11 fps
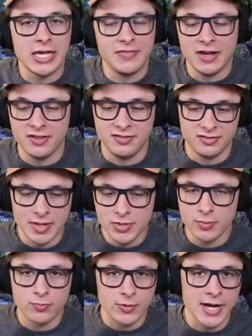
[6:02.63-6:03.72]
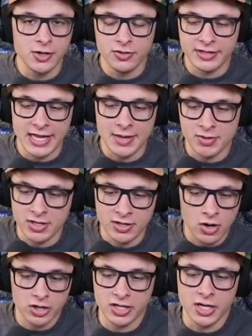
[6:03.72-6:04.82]
end of the season, maybe you're brand new to the game and
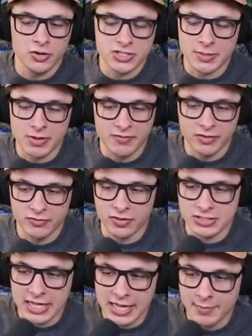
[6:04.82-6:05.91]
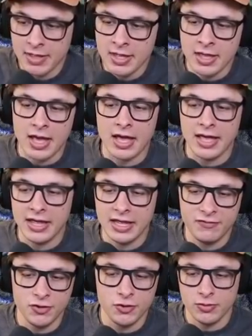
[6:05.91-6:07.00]
Heart of Heroes coming around for the first time.
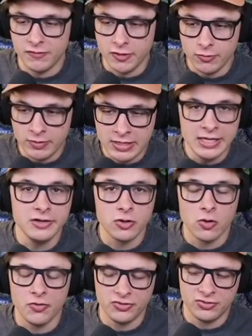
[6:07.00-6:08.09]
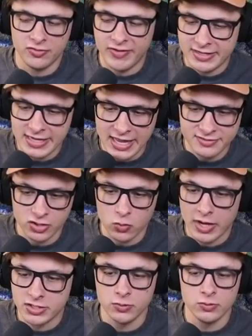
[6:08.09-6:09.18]
If you need gold, this is a fantastic
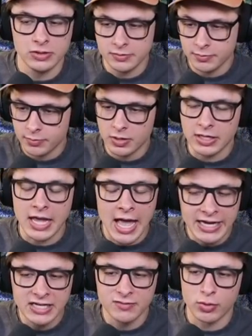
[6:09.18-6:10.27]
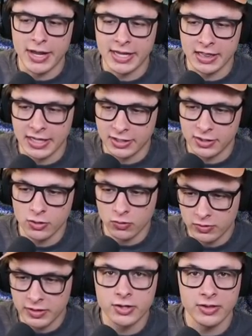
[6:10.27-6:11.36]
way to kind of break it. Like, you'll
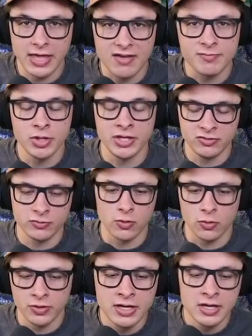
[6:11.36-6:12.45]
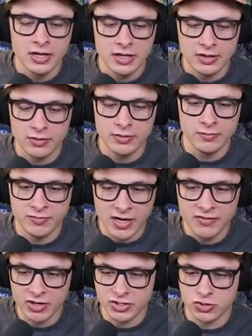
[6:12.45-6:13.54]
literally have millions of gold very,
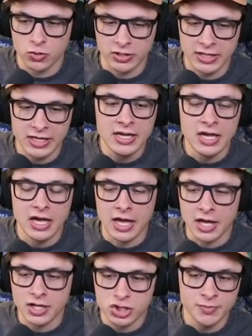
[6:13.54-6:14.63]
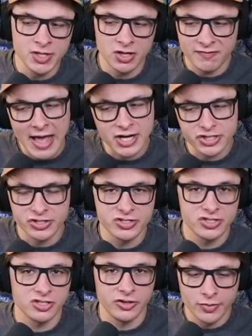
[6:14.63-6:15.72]
very shortly, assuming your faction is
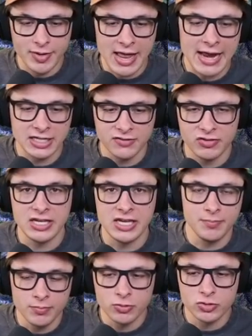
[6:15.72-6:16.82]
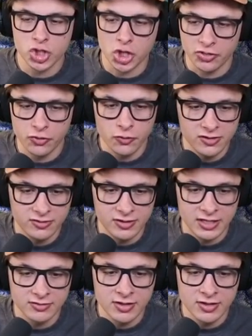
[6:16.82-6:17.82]
just a little bit active to keep churning through these things,